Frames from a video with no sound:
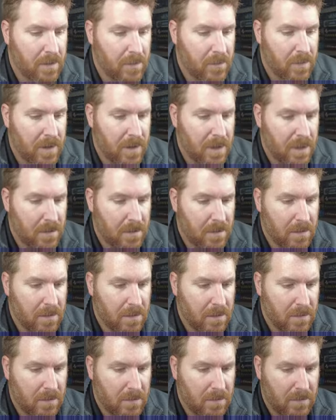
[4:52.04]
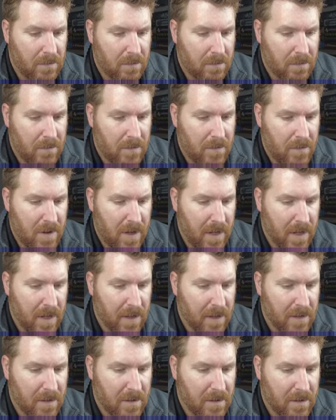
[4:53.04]
Well,
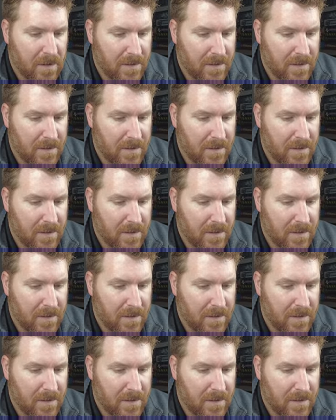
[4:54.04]
okay.